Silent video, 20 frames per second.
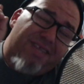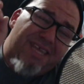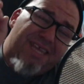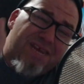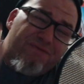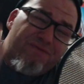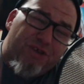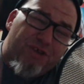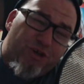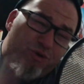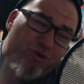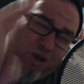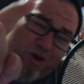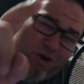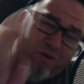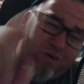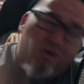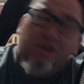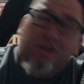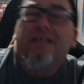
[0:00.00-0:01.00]
if you do
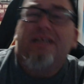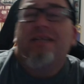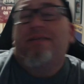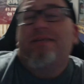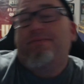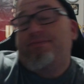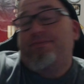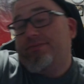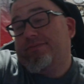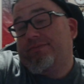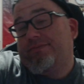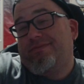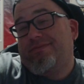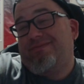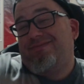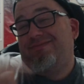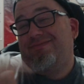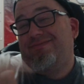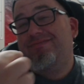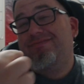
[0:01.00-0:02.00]
go,
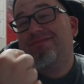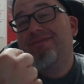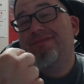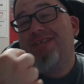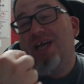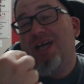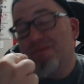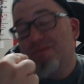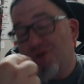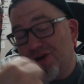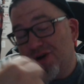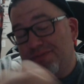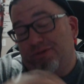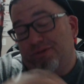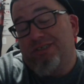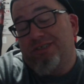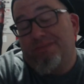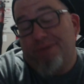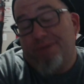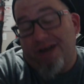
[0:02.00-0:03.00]
tell him
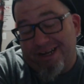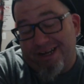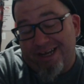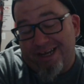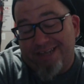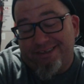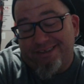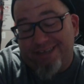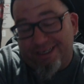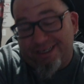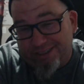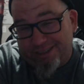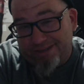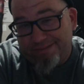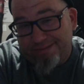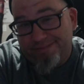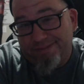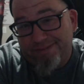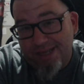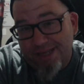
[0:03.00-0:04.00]
Hauntapolooza Podcast sent you.
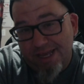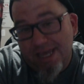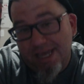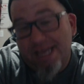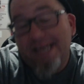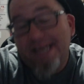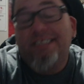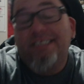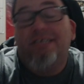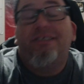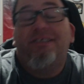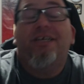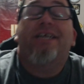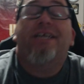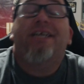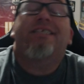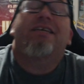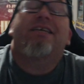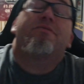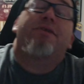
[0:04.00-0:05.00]
So until next
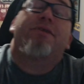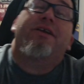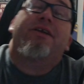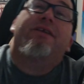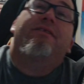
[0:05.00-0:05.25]
time, everybody,